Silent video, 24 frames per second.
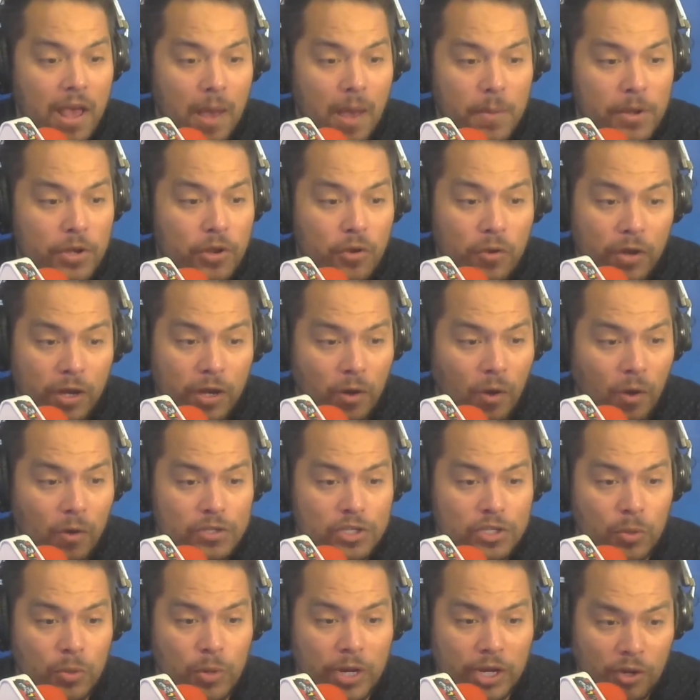I mean, you could
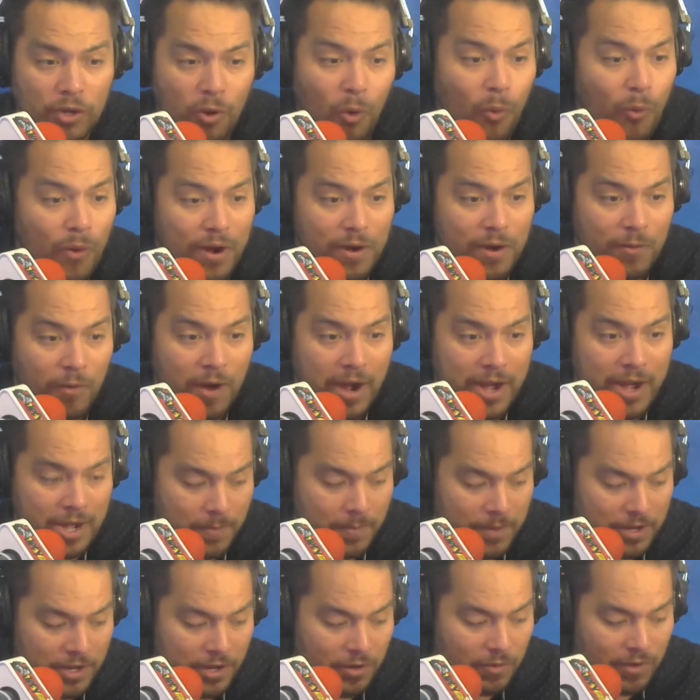also ignore it, right? I
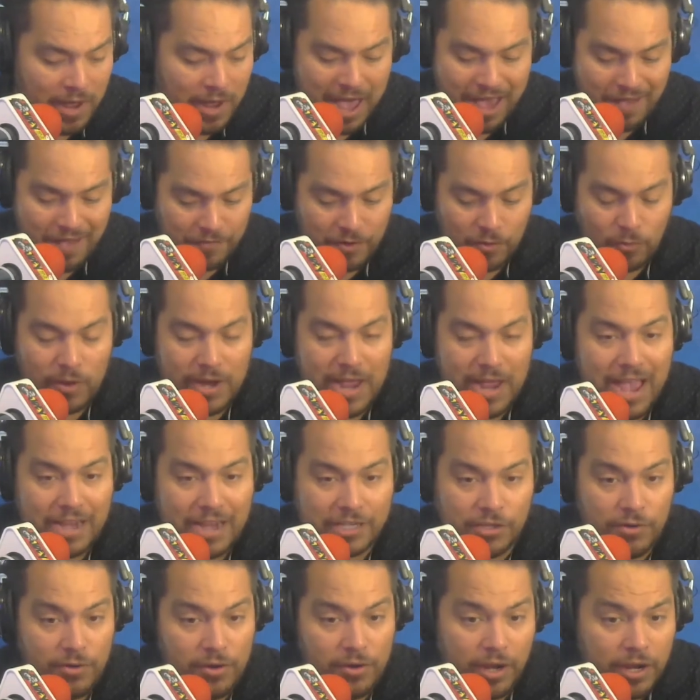mean, you don't have to
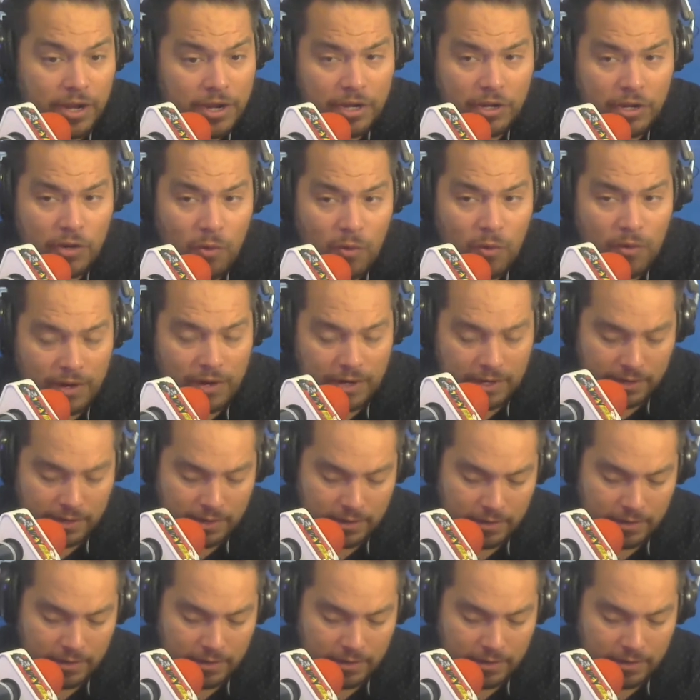react to it. You can ignore it.